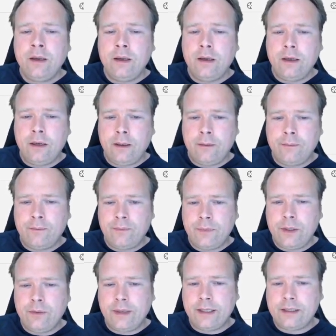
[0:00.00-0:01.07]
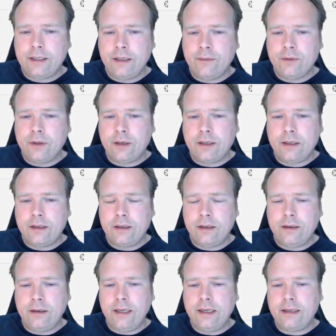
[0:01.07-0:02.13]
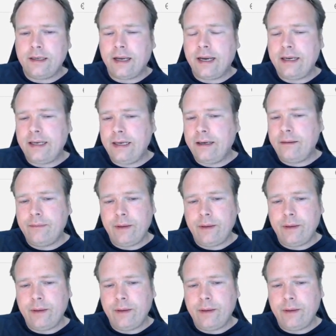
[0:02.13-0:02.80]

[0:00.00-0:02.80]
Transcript: you actually would not need the ID.